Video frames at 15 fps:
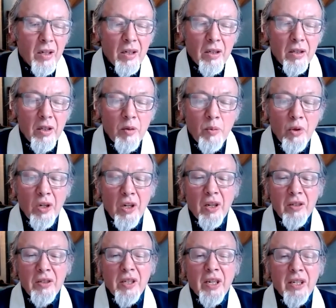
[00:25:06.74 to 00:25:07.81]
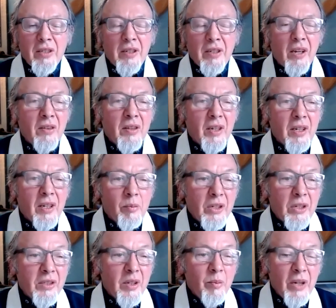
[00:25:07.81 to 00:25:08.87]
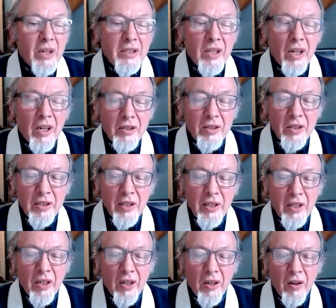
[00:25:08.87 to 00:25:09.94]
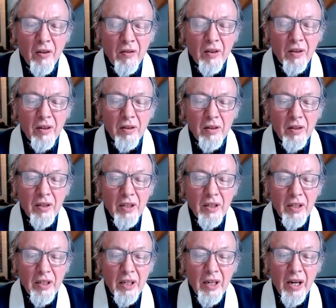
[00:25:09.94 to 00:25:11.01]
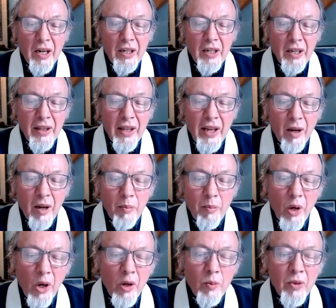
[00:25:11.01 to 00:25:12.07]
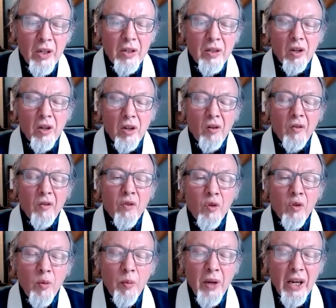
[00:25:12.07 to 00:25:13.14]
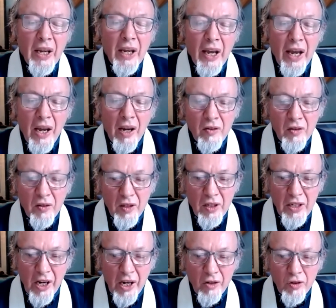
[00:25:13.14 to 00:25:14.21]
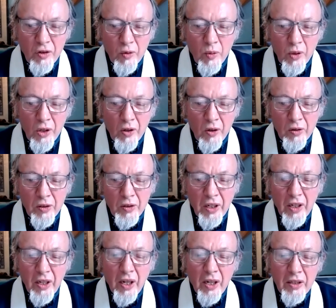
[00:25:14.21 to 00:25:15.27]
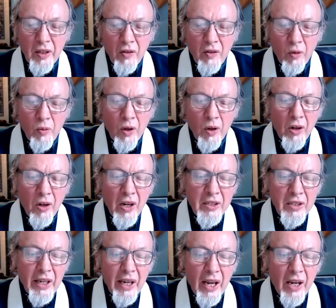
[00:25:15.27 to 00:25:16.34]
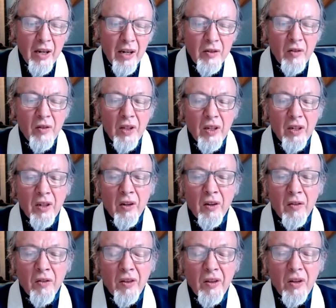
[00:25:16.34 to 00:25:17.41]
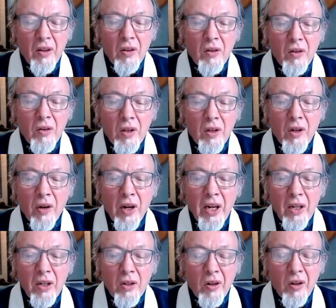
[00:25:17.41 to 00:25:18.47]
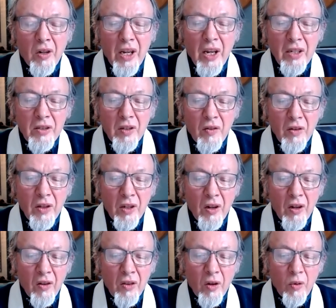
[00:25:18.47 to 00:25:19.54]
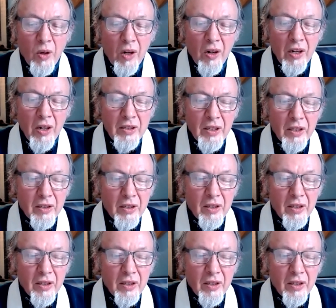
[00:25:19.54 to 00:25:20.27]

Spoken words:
The Buddha says nothing, but simply touches the earth. And at that moment, forming out of the natural world, as if arising out of the earth, the great goddess of the earth arises,